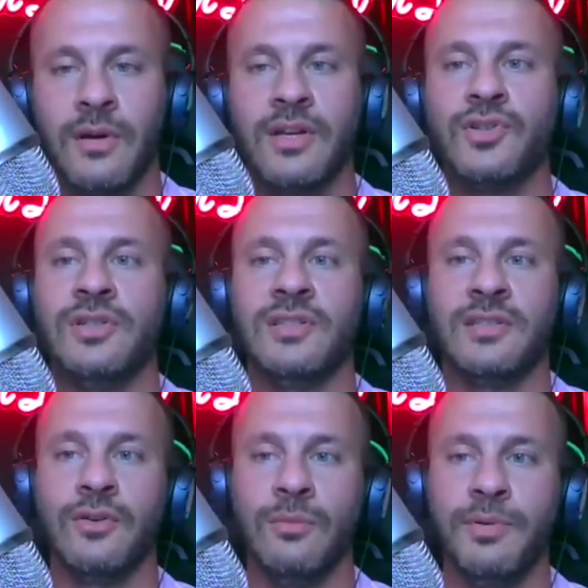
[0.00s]
She's
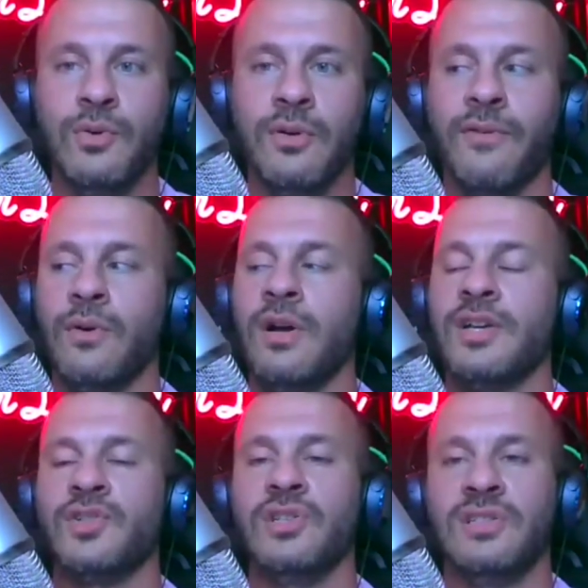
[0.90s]
still beautiful.
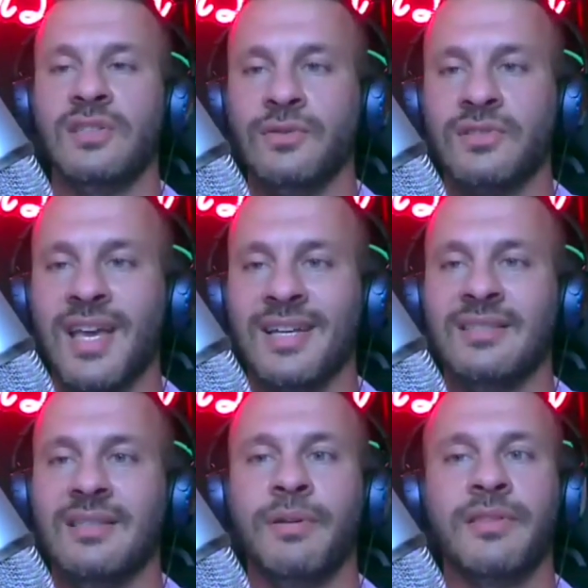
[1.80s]
She's still
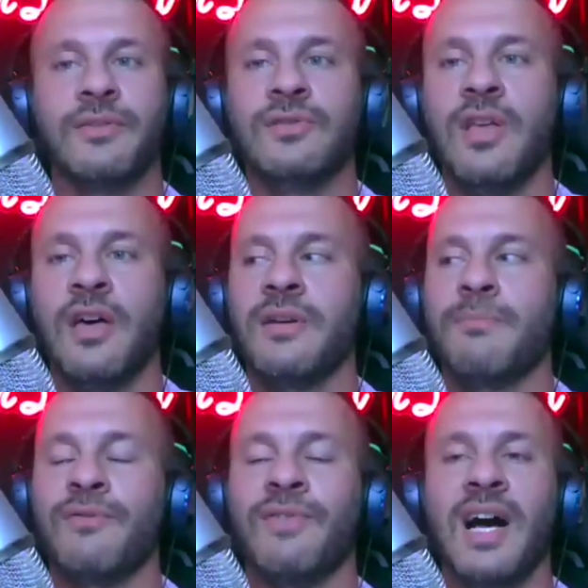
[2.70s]
sexy, but there's nothing
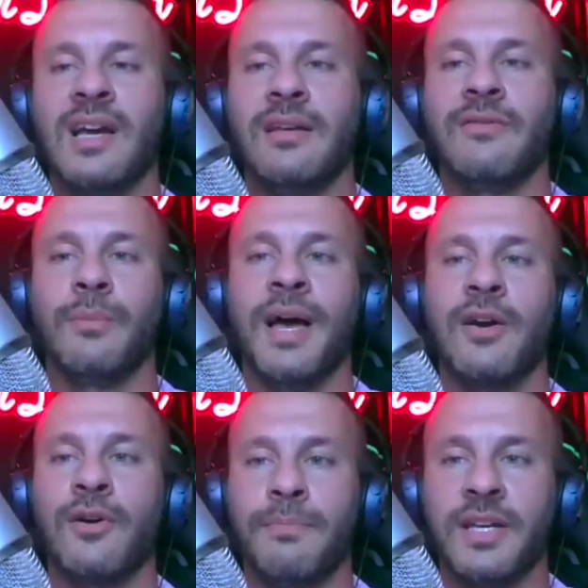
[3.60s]
provocative about
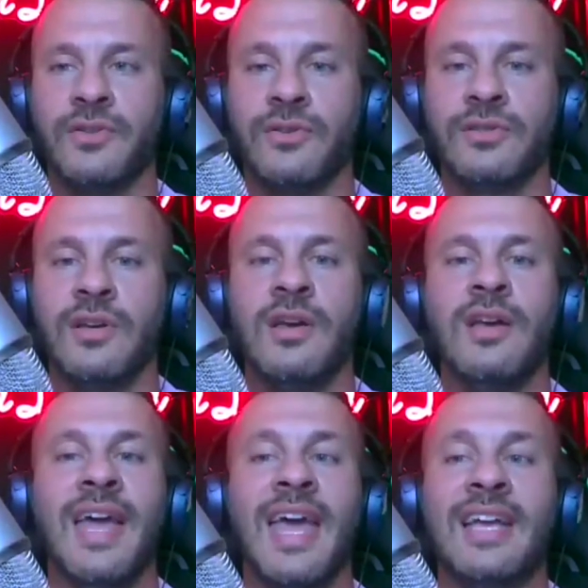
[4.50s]
her pictures.
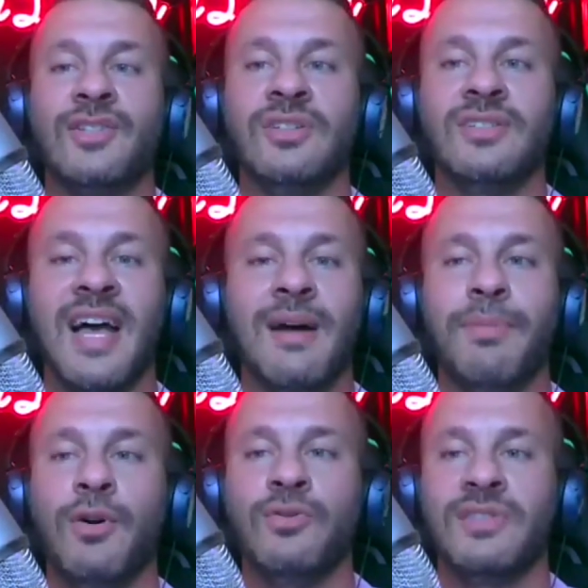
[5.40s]
And she's not
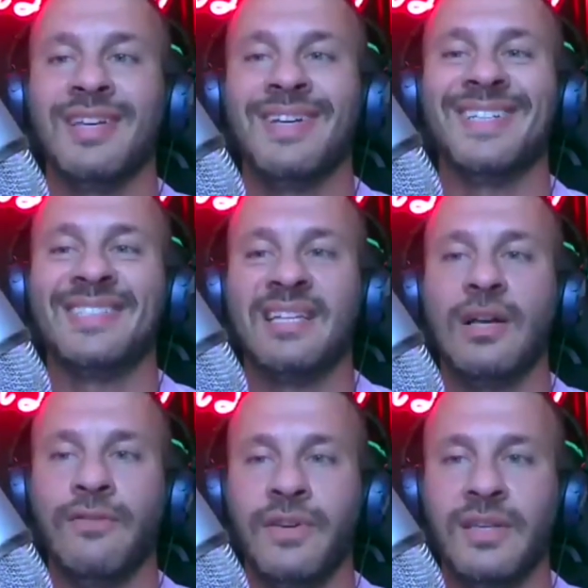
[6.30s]
posting
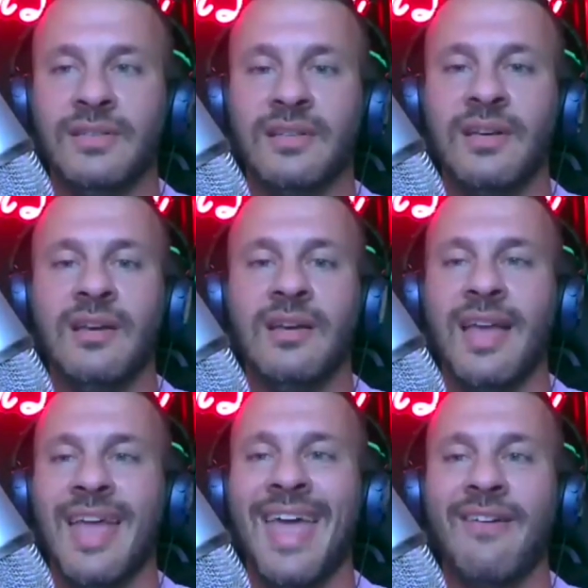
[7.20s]
selfies
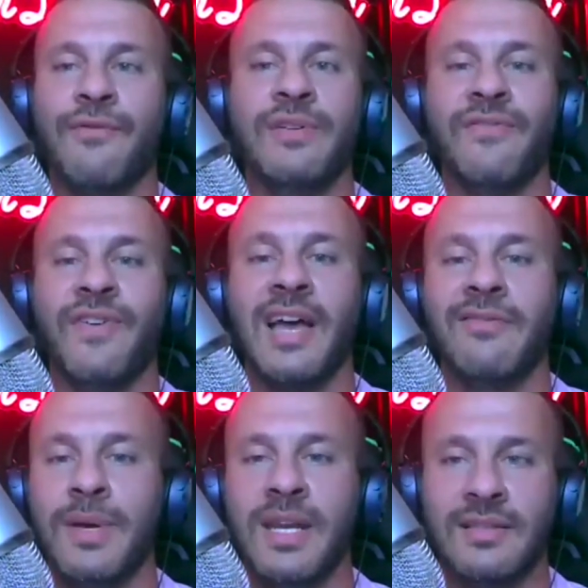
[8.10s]
every five
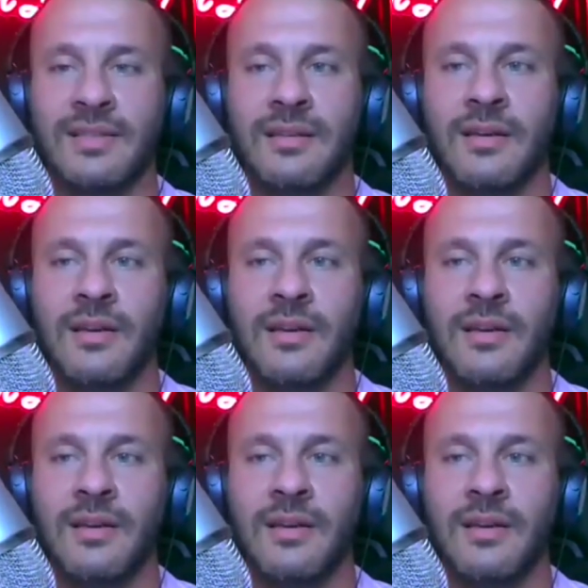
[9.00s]
minutes.